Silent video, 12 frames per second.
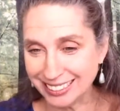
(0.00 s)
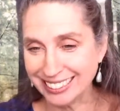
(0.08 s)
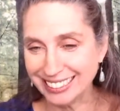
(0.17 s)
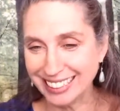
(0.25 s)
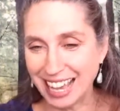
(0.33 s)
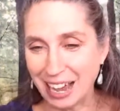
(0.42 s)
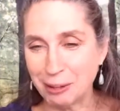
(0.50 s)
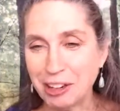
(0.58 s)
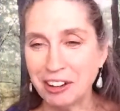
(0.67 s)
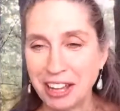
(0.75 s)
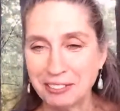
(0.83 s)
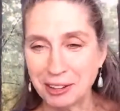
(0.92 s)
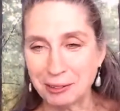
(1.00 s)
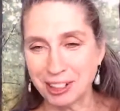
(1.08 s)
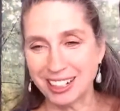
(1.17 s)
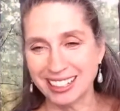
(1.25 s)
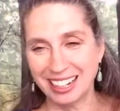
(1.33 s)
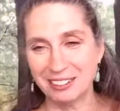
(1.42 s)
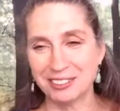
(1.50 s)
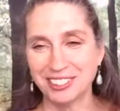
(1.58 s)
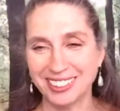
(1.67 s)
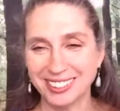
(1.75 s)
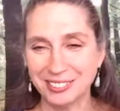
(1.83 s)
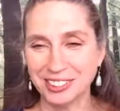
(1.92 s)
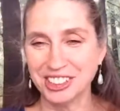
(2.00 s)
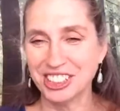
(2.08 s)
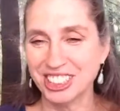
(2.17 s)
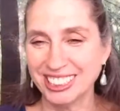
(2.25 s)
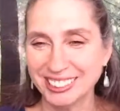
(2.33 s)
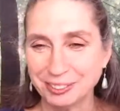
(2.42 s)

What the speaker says: Yeah, we all have our work cut out for us, for sure.